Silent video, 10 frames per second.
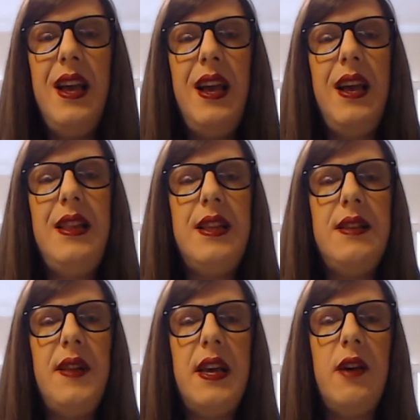In this
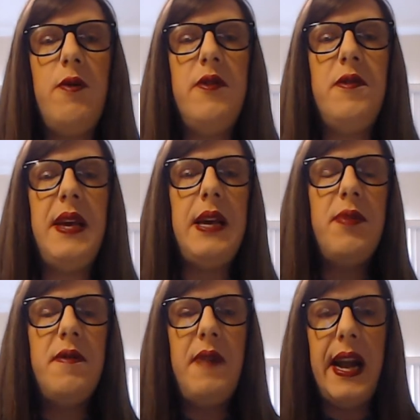video, we will be
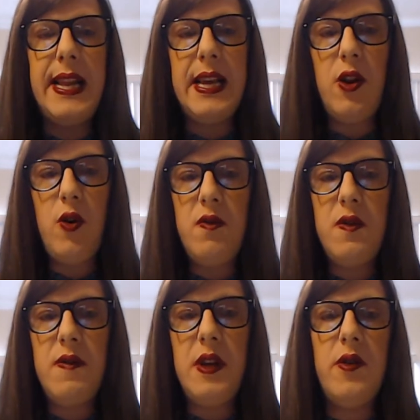providing an
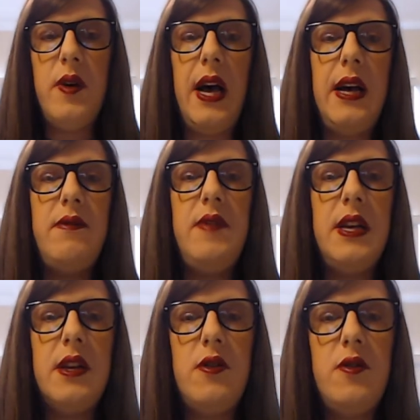overview of Nick
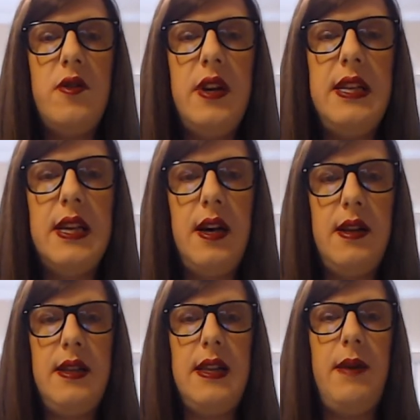Couldry's
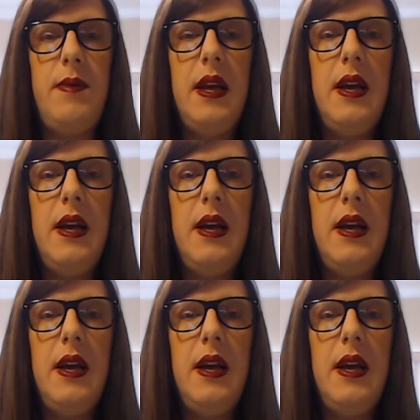concept